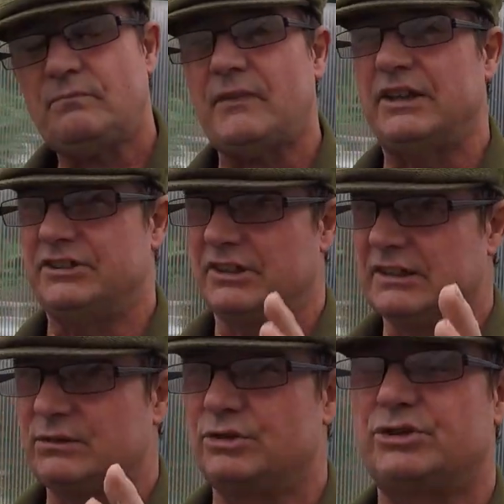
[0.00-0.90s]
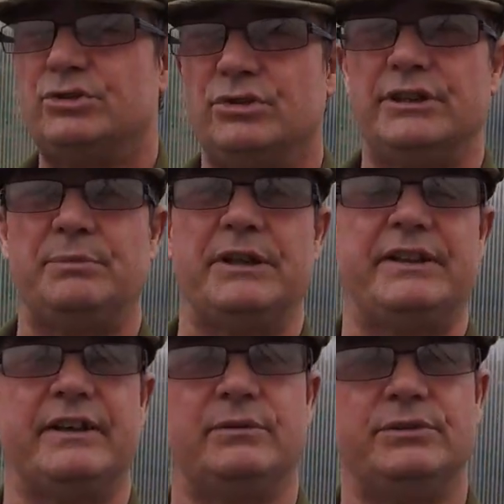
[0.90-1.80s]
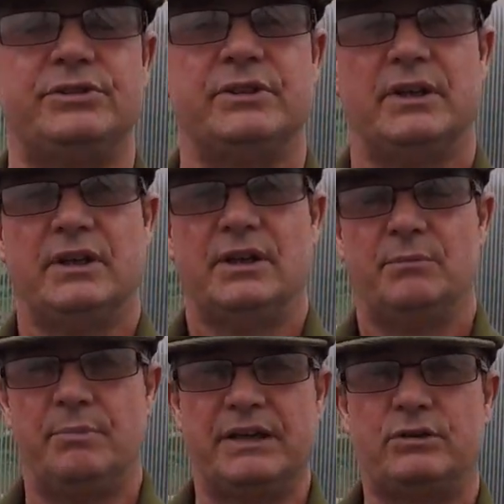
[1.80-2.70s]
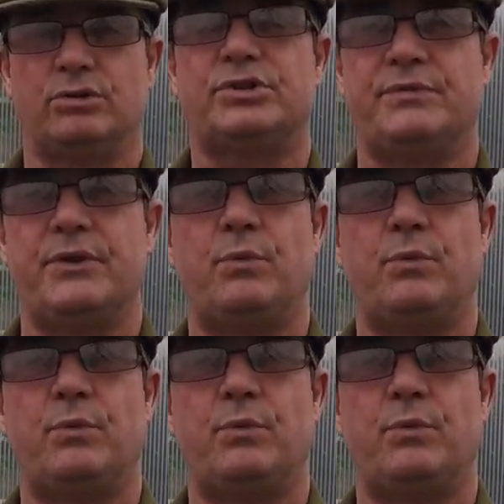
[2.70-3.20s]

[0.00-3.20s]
there's a little story with those. Because of the